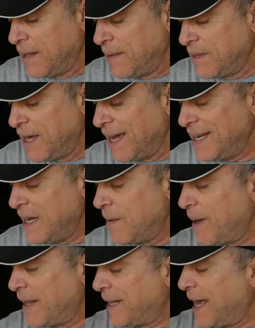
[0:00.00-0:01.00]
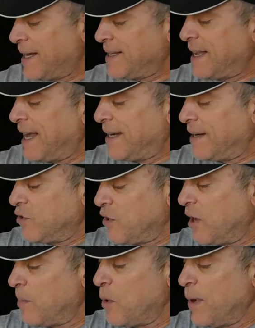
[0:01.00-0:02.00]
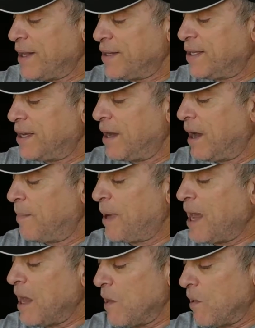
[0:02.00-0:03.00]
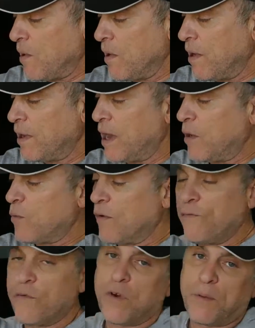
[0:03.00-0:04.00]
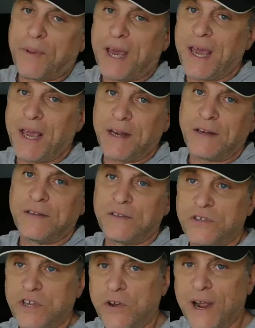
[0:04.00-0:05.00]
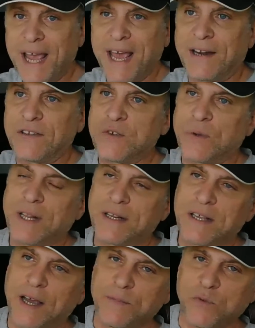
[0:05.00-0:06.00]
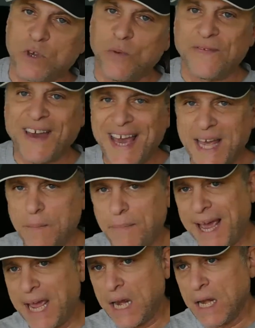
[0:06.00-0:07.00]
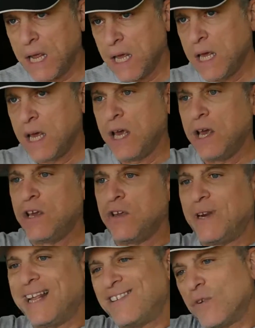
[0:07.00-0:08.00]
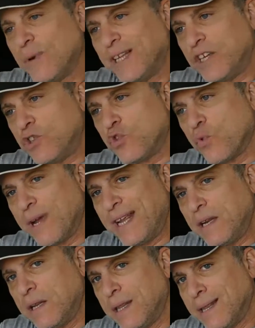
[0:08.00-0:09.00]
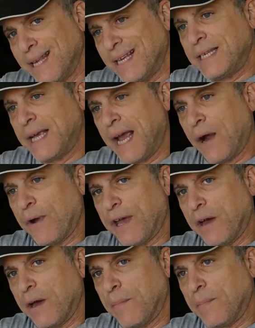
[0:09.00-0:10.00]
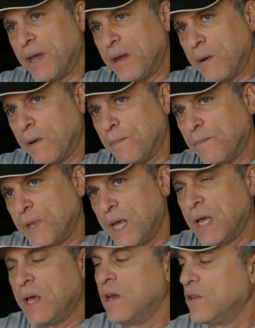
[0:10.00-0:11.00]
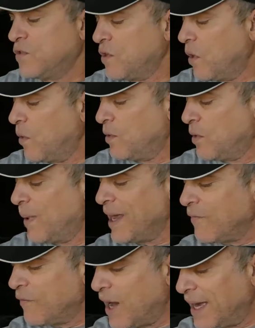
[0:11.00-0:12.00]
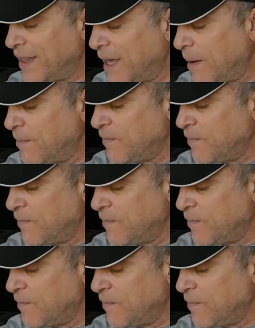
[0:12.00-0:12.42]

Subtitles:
the idea about that is that trigger points up here can refer pain to your hand. So a lot of times when you have hand pain, you need to really treat this area up here. So the way you find them,